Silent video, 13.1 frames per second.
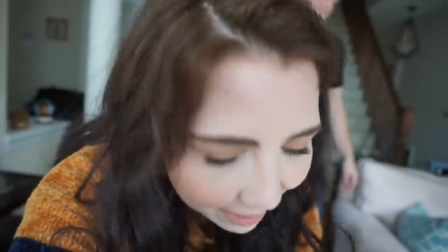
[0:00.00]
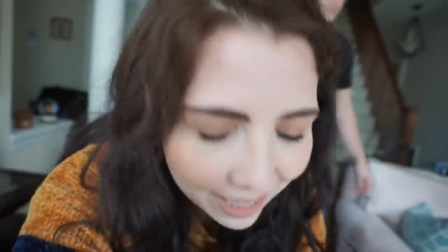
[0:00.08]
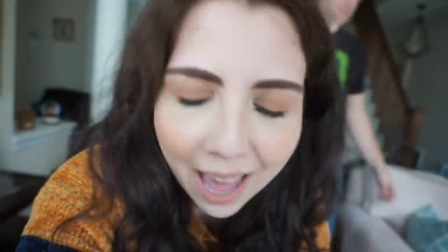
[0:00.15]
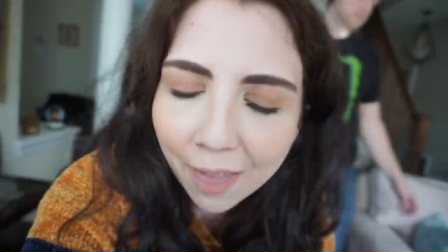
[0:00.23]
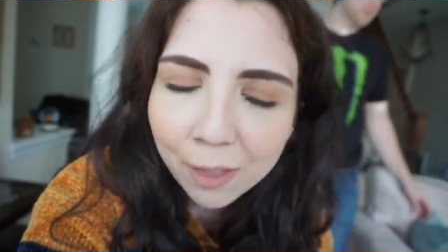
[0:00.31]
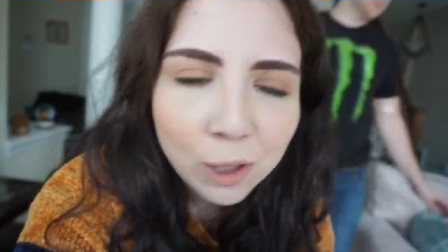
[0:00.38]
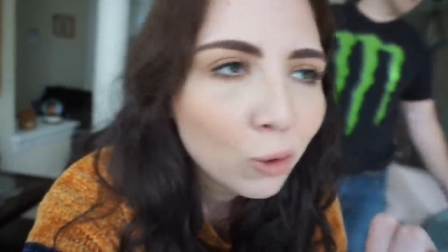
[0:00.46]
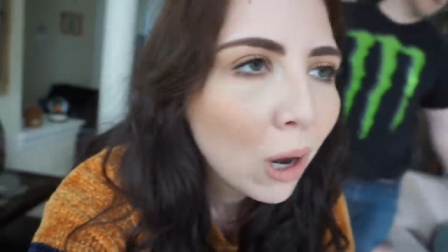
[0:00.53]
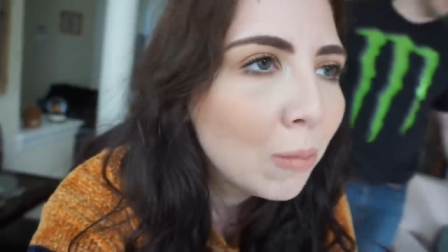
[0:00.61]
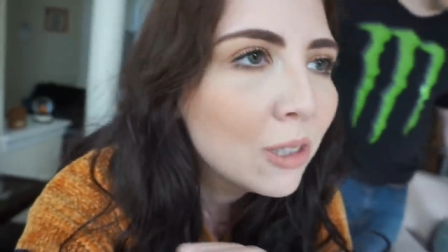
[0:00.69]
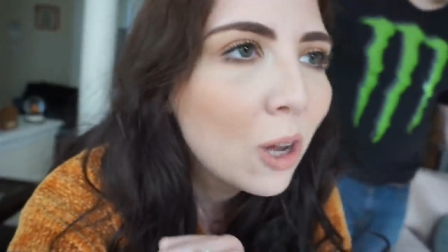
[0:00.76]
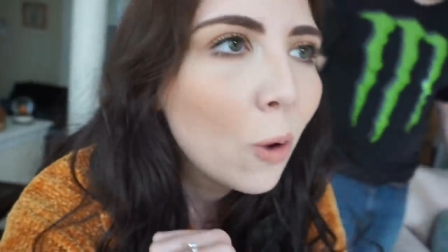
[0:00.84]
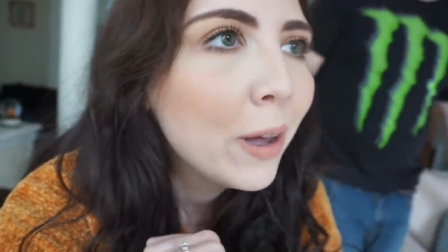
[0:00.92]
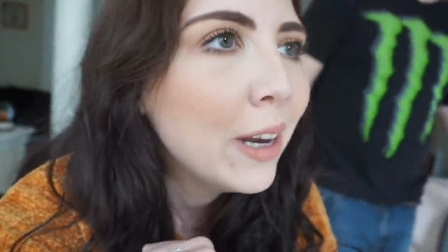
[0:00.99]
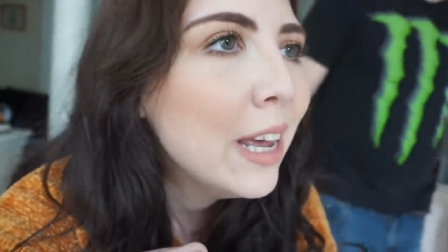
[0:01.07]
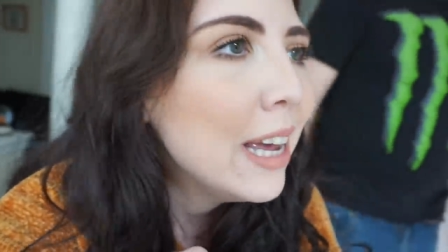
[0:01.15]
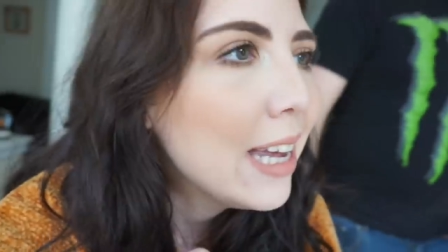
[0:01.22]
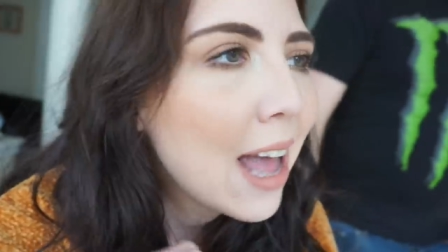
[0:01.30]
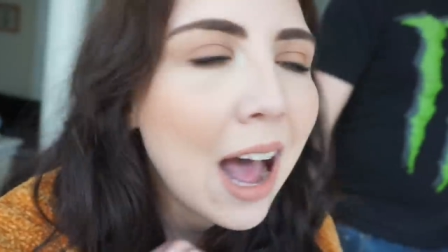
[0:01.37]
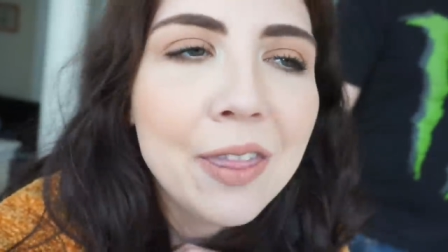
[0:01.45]
He had the drums going.
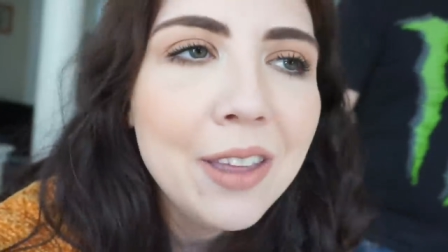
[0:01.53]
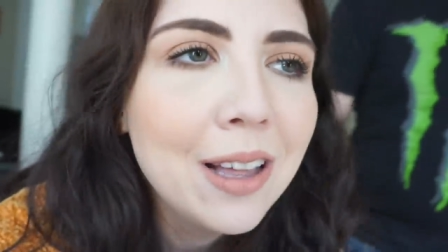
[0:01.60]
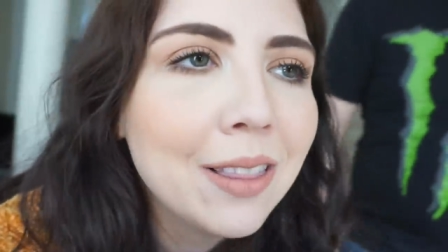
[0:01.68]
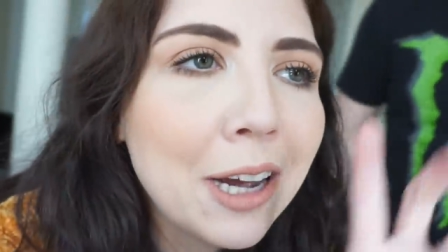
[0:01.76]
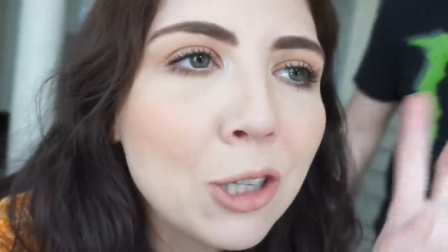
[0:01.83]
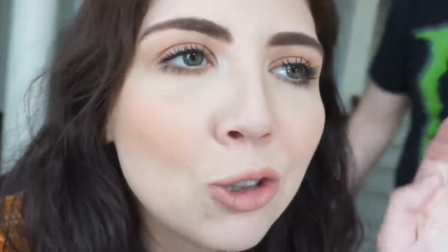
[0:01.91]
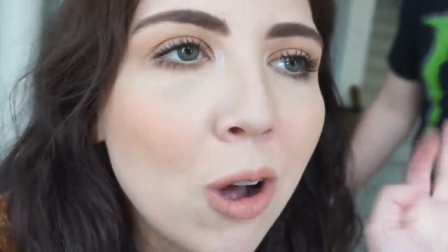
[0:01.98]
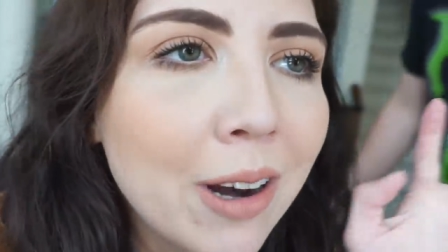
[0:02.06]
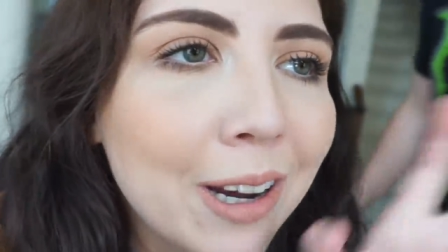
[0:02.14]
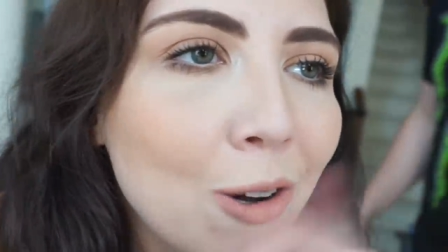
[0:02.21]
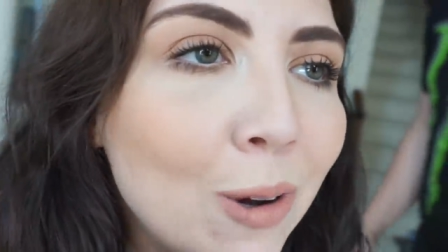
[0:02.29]
He had the electronic